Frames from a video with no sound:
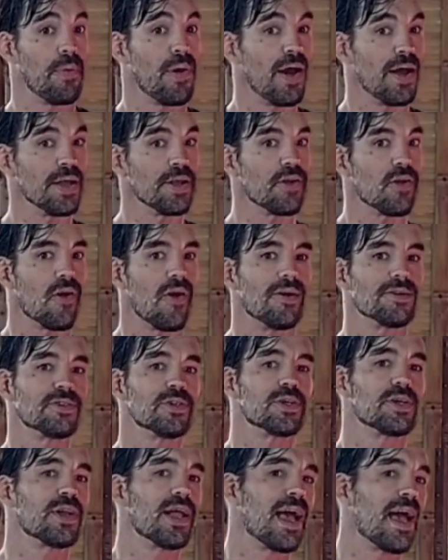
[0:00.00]
but you're
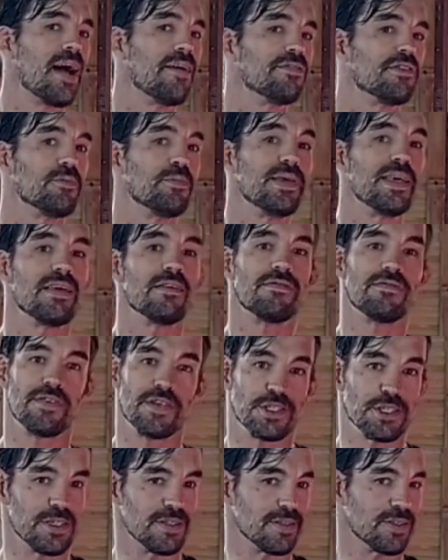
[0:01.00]
also going to have to be
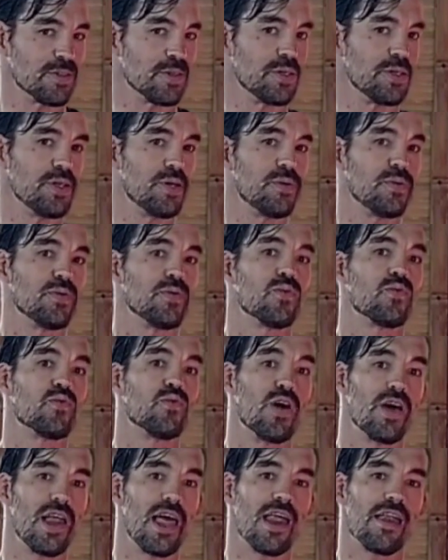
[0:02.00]
efficient so you don't
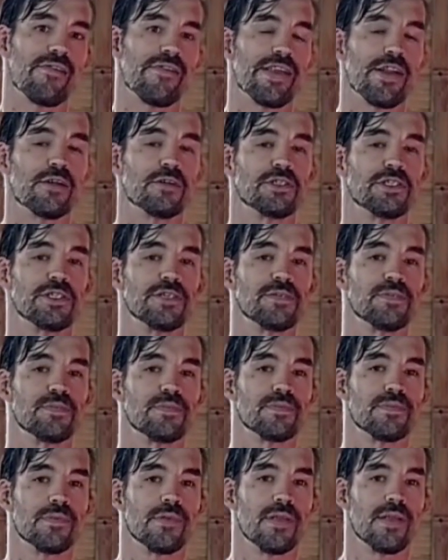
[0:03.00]
run out of energy.
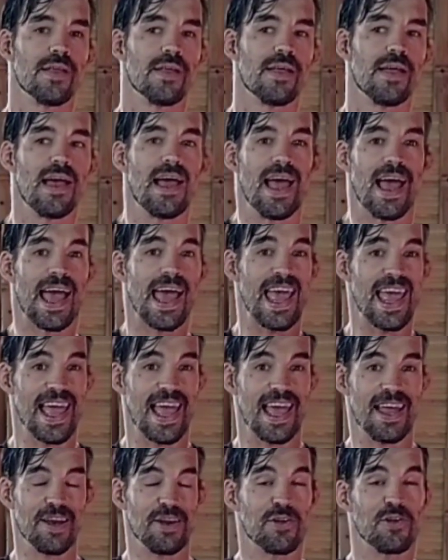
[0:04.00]

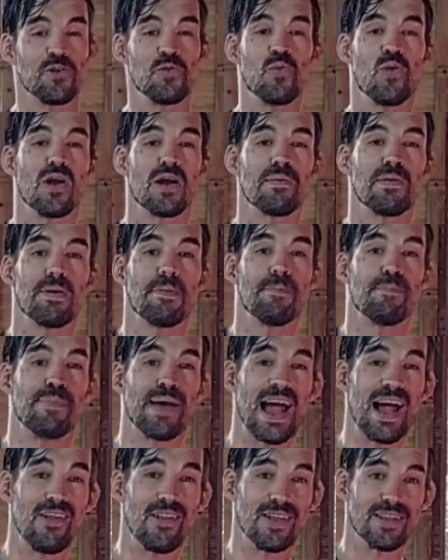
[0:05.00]
And you want to be
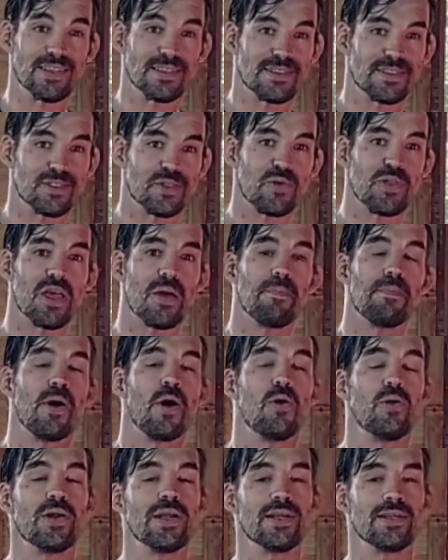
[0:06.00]
balanced so the
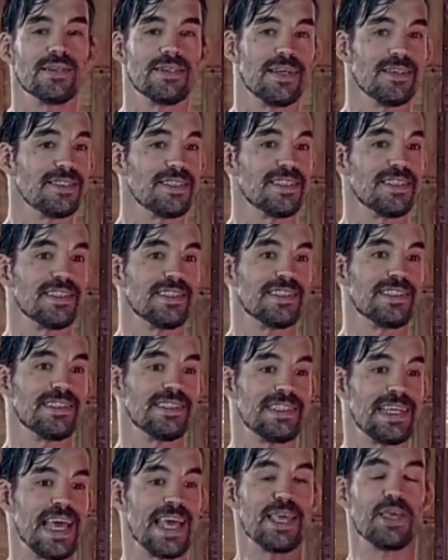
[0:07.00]
opponent doesn't
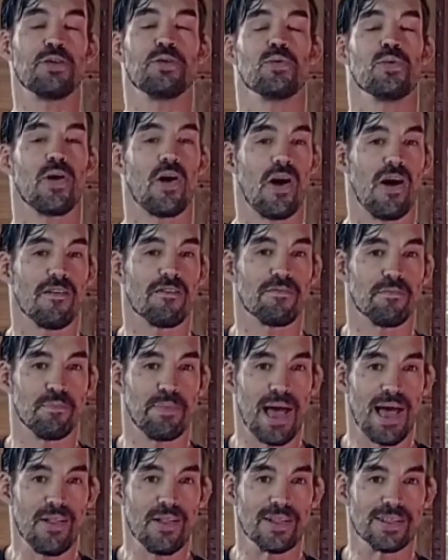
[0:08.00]
take you off
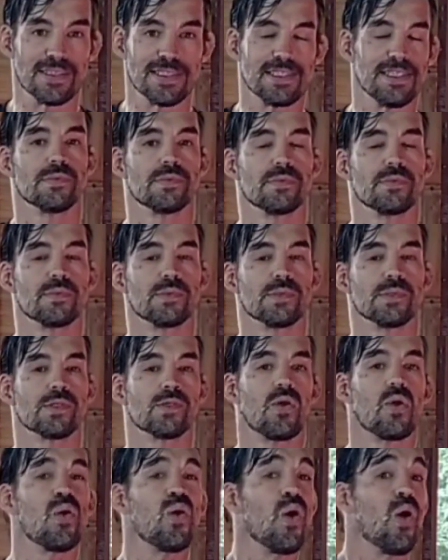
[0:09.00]
balance.
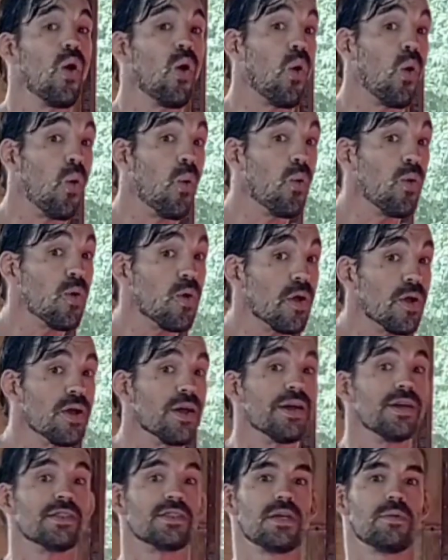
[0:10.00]

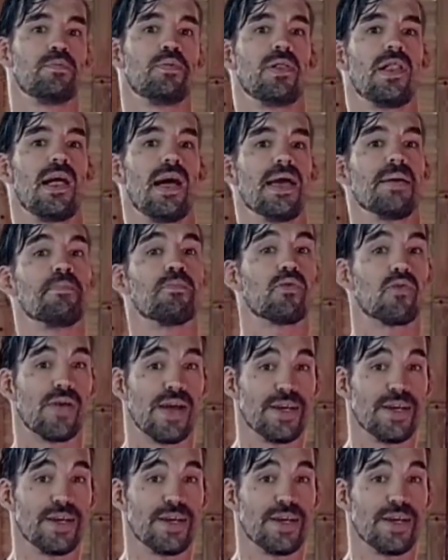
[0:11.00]
Or to apply